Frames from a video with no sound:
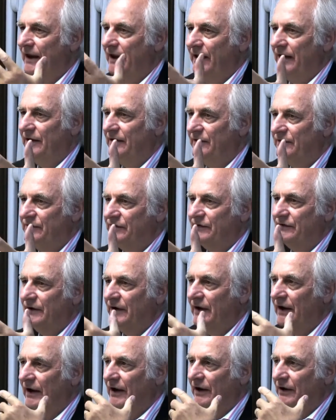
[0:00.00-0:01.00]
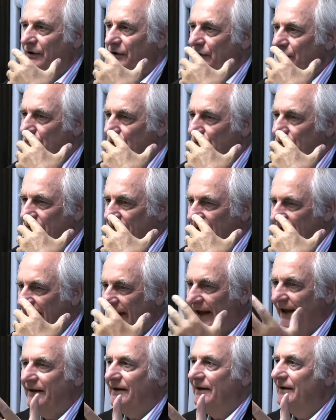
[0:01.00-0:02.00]
is to
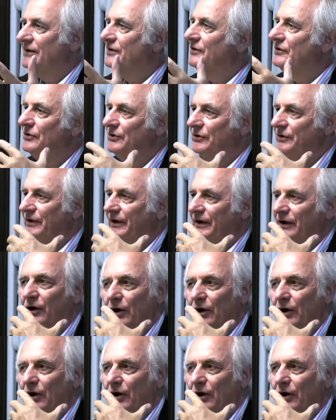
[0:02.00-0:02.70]
get into the